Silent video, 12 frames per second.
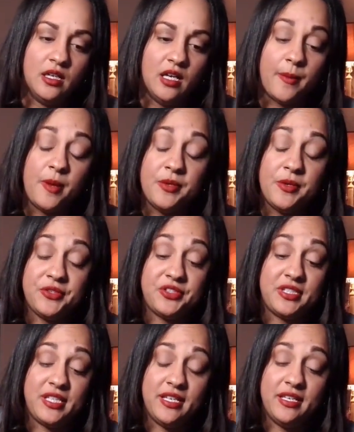I'm
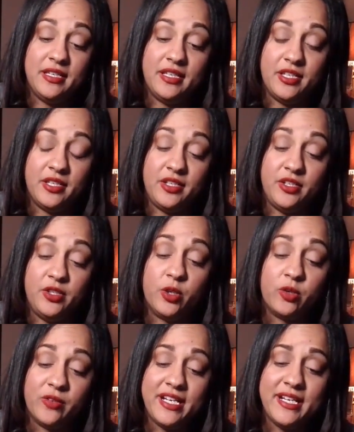almost
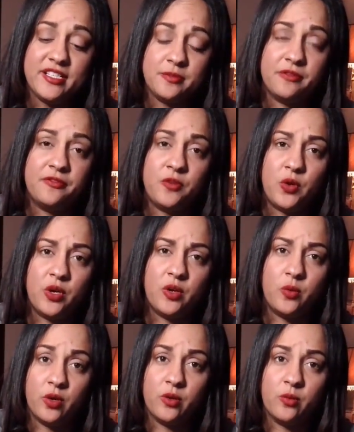your readings
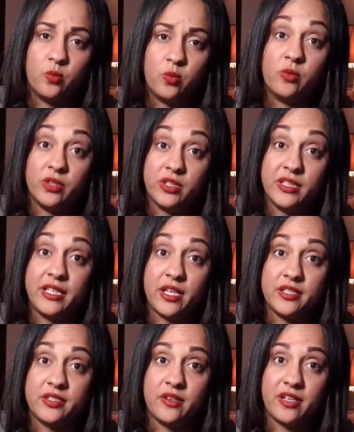before were were really
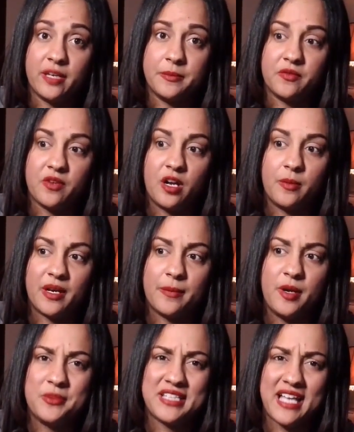good. Don't get me wrong, but I'm
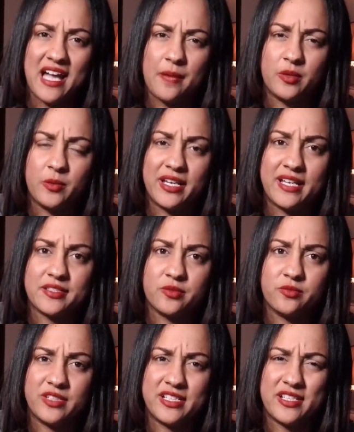almost happy we get to
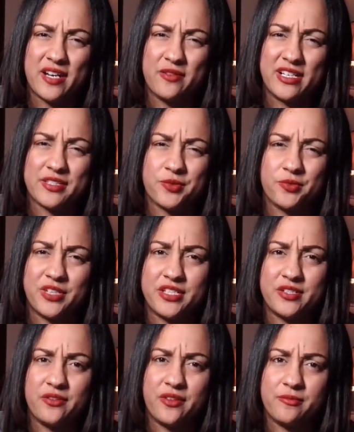read. I get to
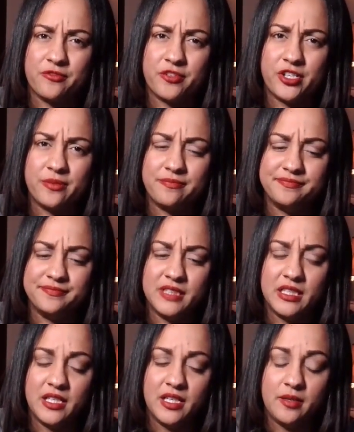redo them for you
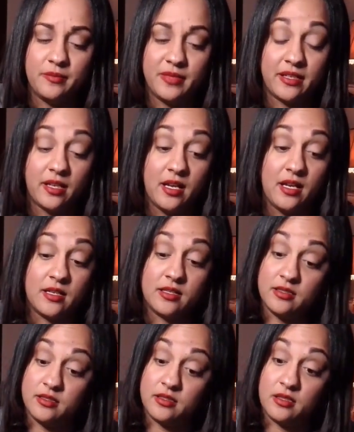
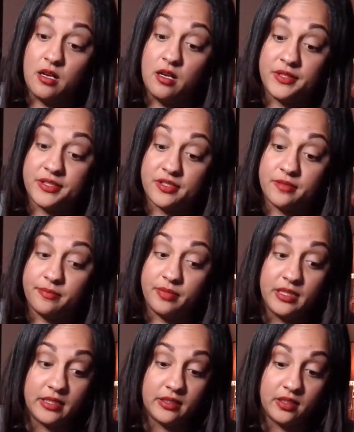because on the
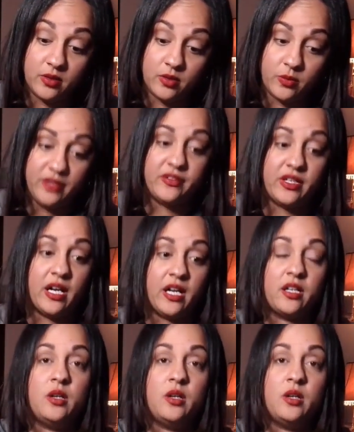split, look what we've got